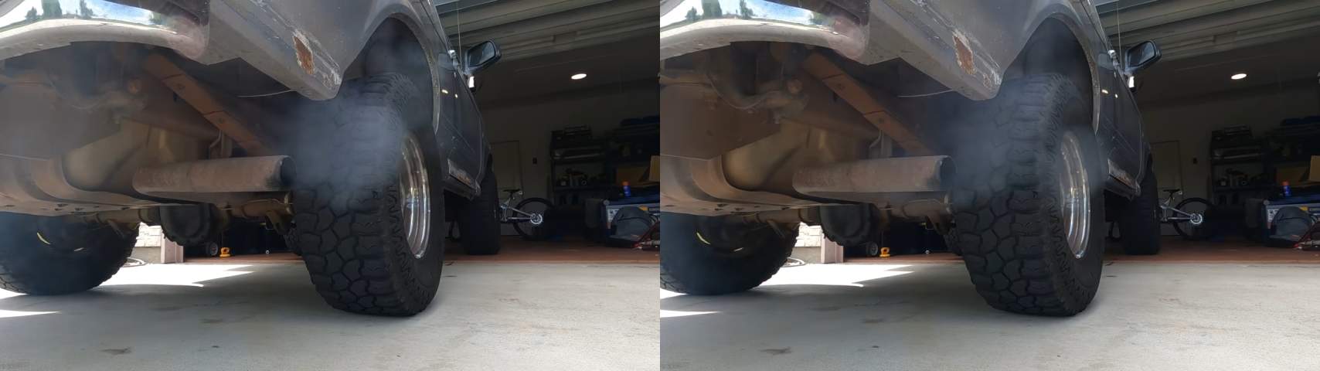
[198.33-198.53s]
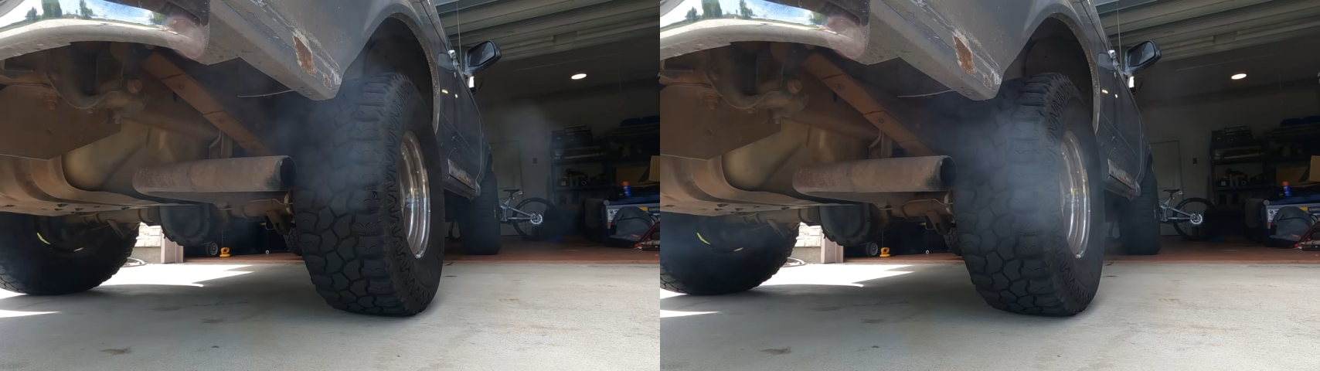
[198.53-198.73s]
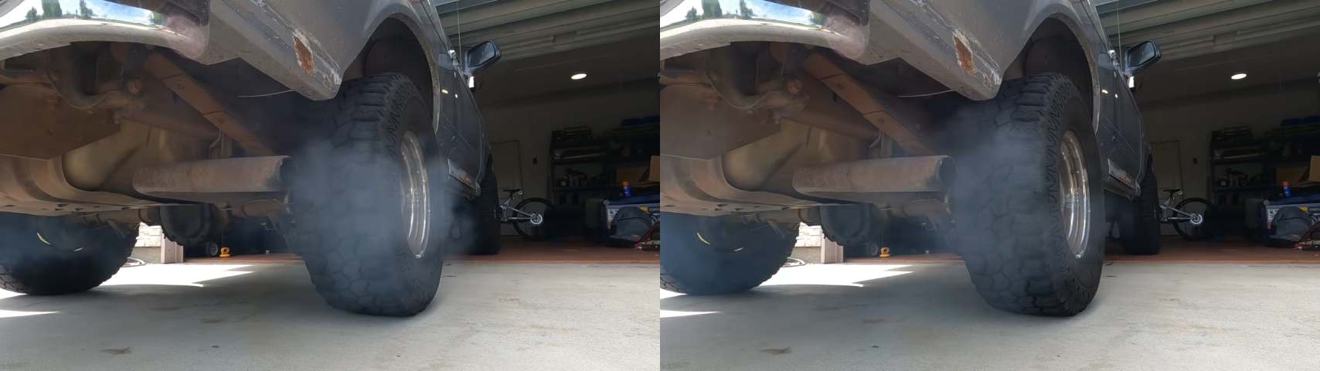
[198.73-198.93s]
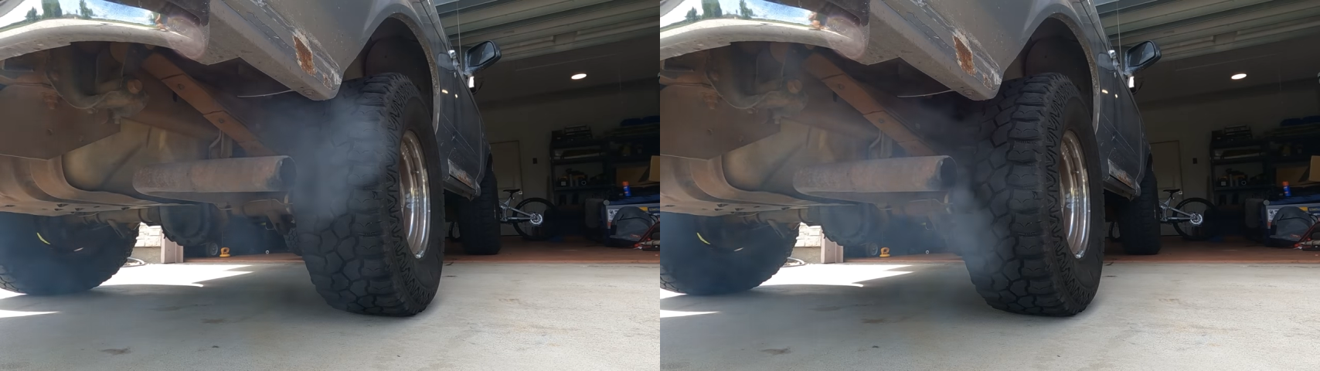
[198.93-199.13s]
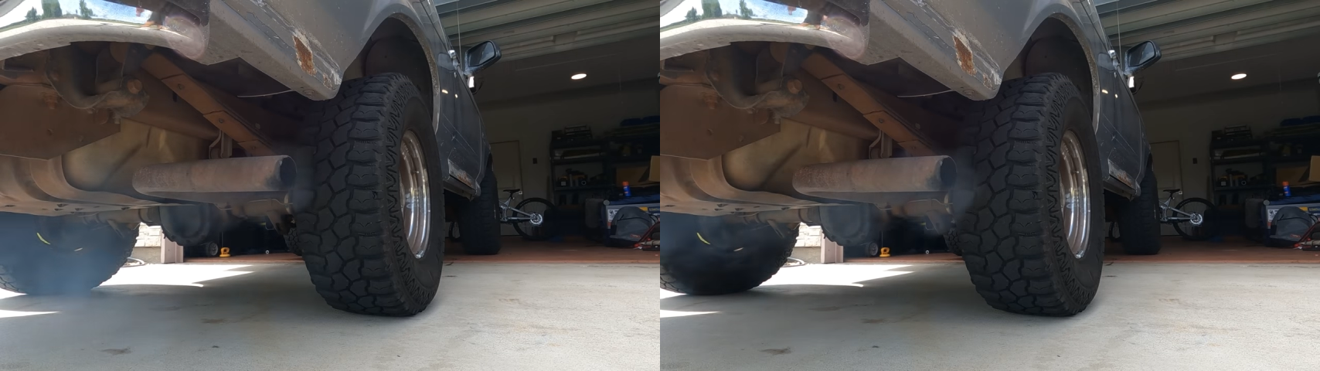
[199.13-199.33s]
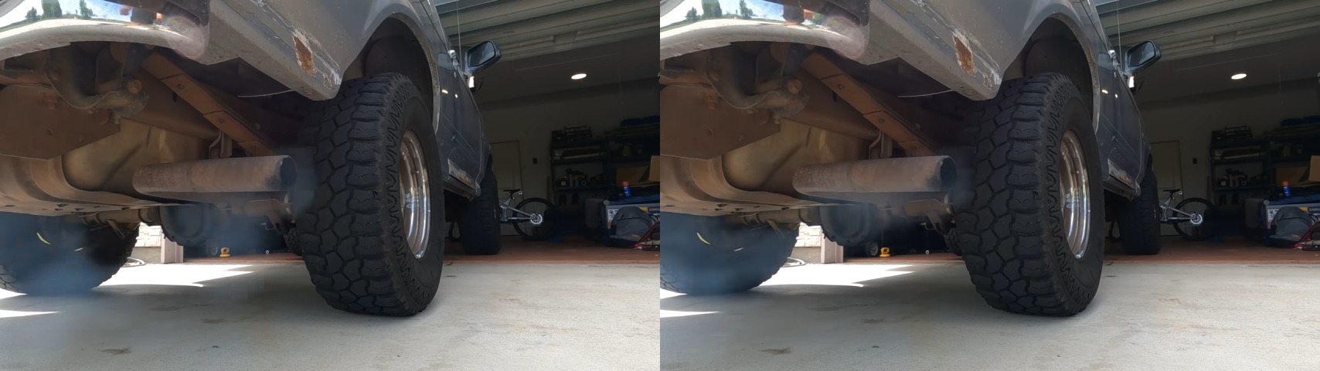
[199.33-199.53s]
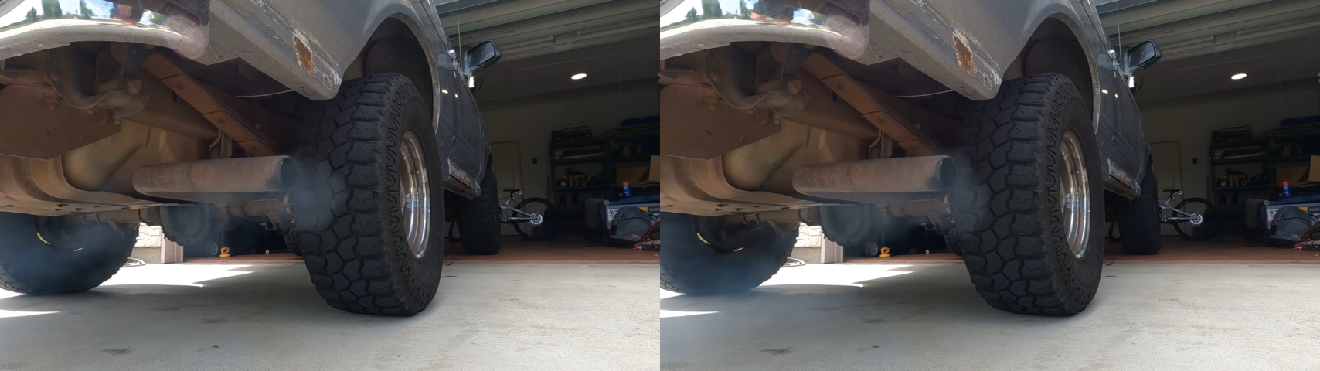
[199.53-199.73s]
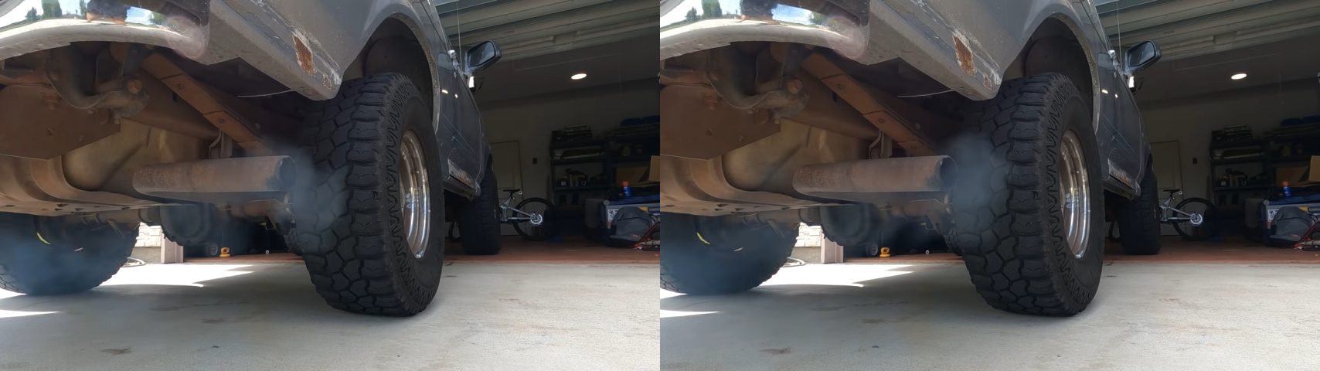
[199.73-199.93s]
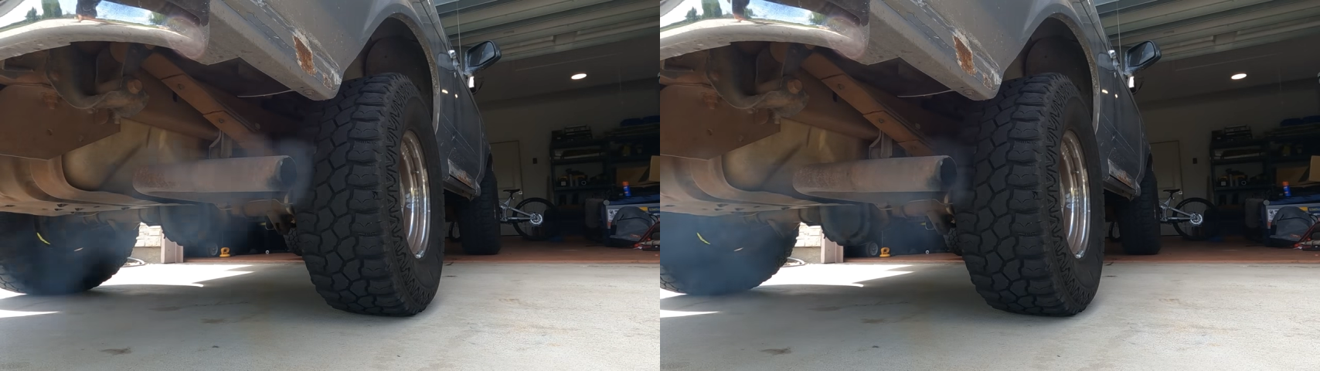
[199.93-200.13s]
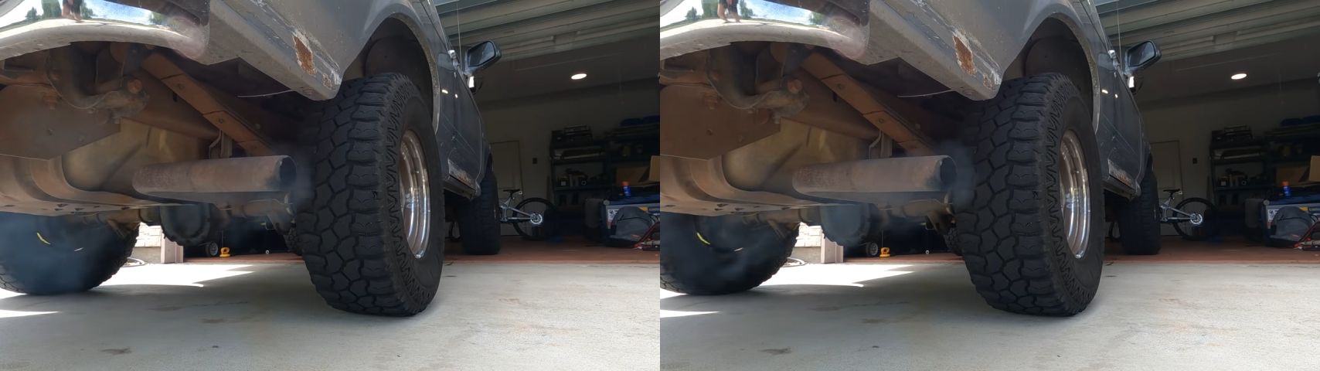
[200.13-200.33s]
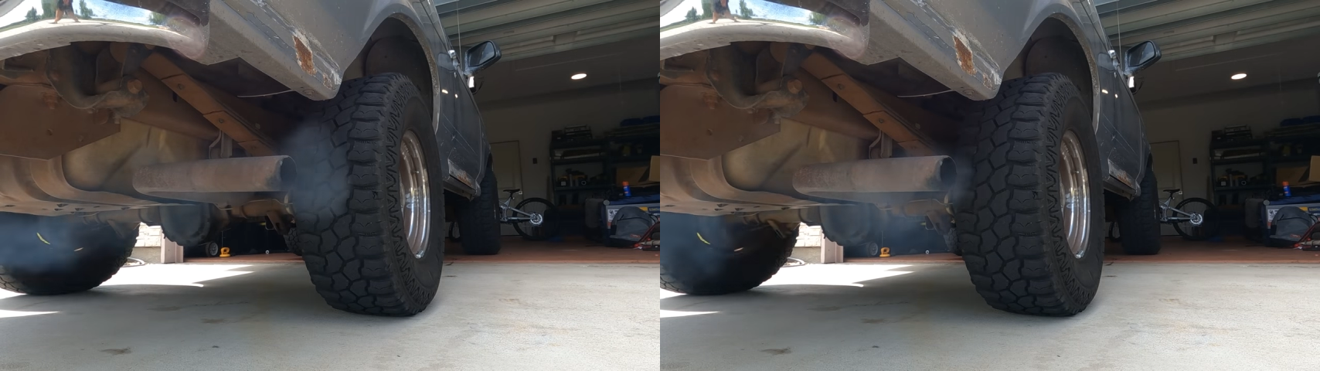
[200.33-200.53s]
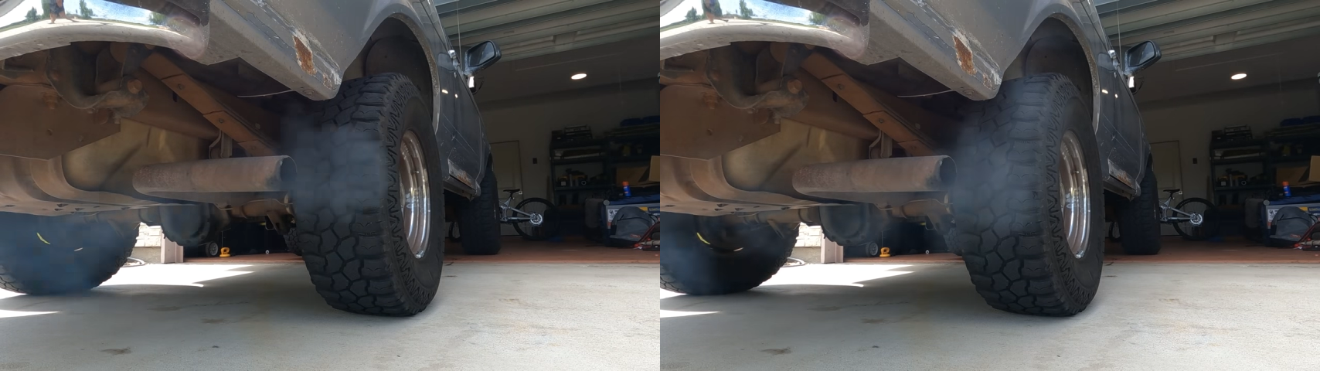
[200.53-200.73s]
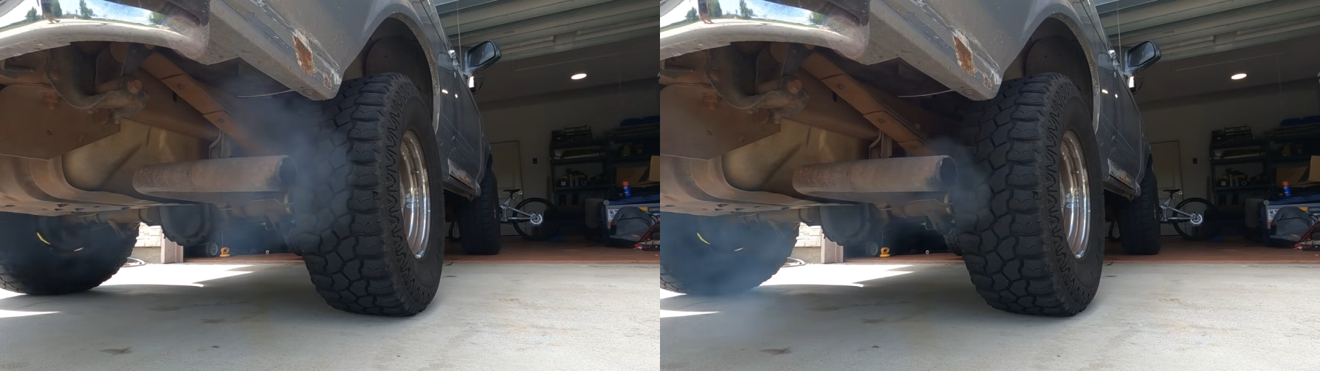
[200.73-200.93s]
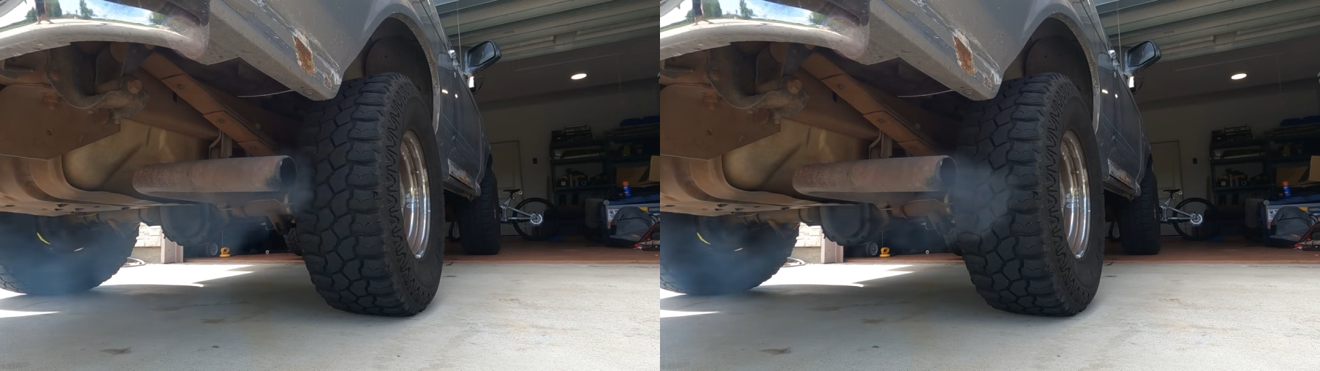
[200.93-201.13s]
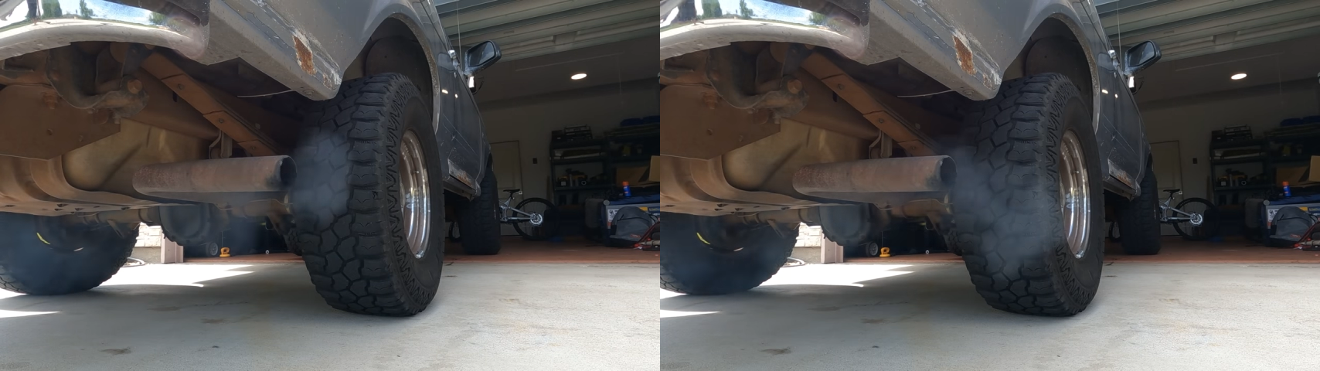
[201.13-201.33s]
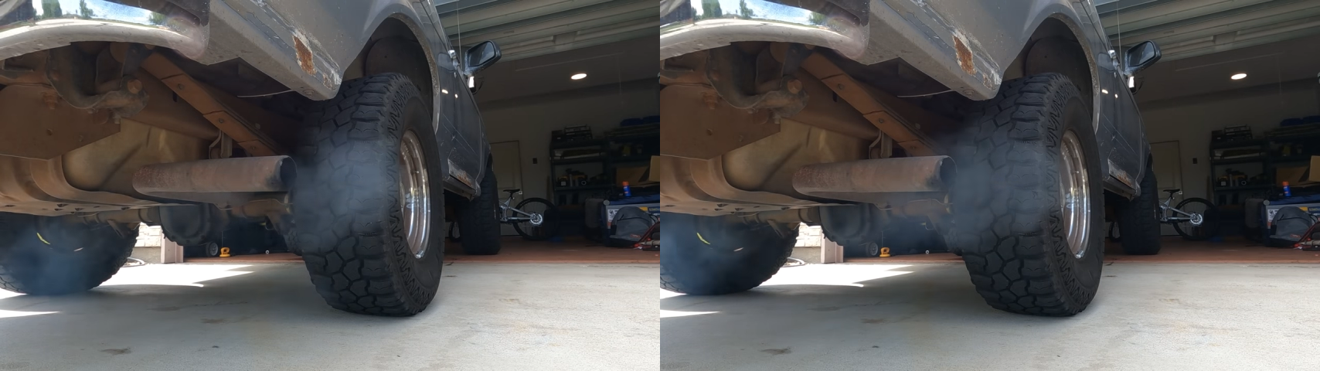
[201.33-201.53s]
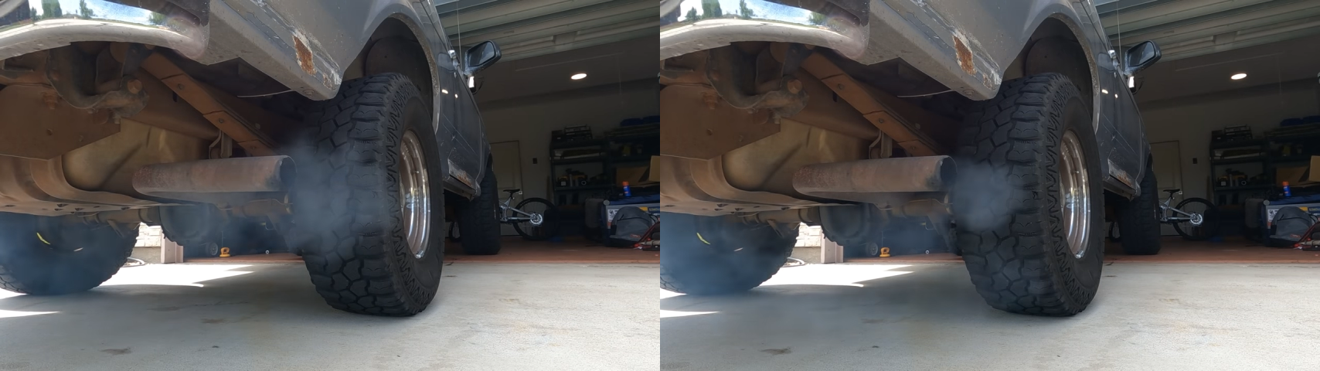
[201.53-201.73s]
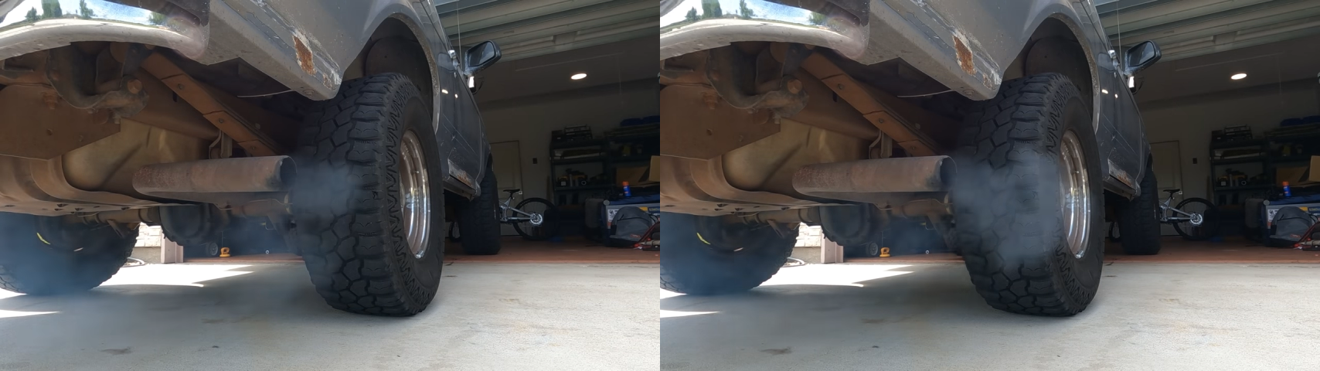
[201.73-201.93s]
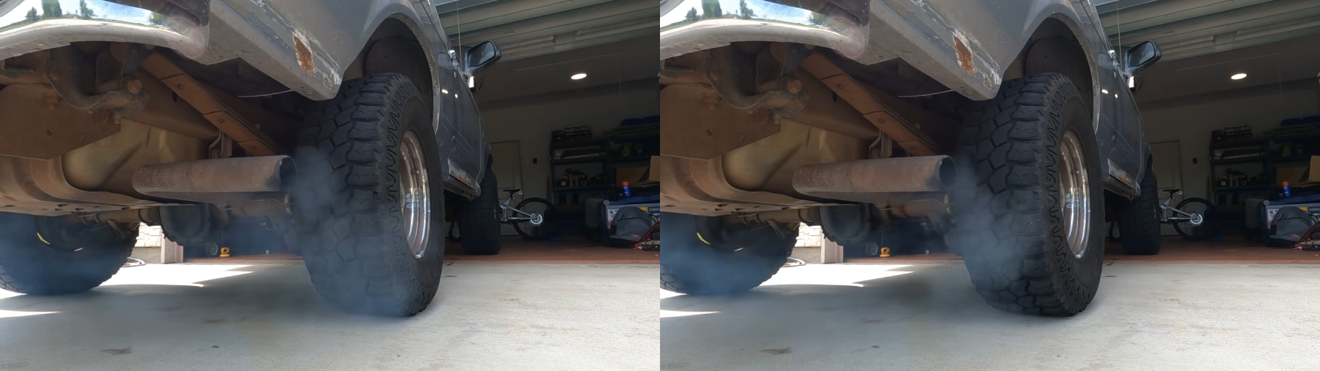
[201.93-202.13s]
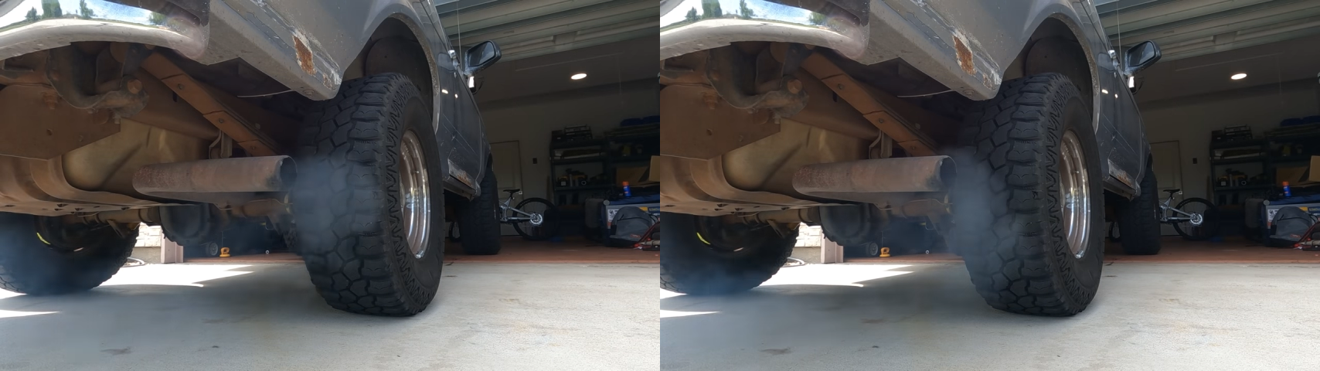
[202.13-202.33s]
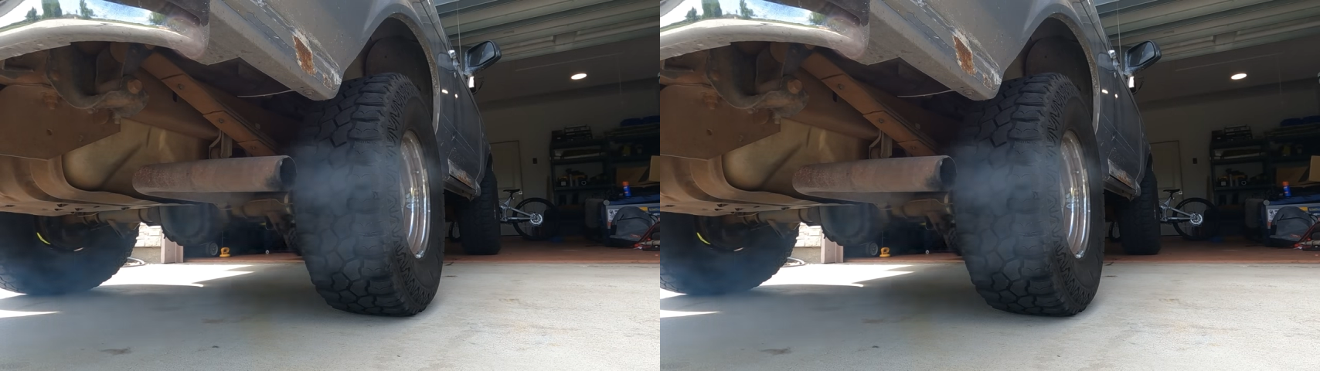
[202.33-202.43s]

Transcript: No face is visible, so there are no lips to read.